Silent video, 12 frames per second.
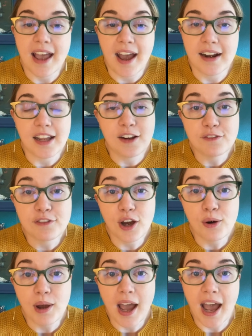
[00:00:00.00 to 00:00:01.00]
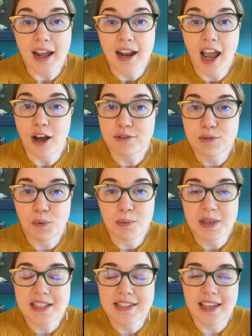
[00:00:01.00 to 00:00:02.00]
at
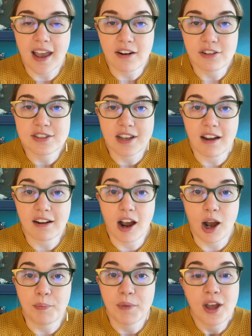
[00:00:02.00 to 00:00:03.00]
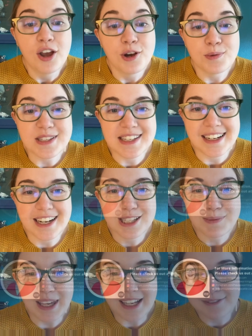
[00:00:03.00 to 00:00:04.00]
info@housewarmingseattle.com. We'll see you next week.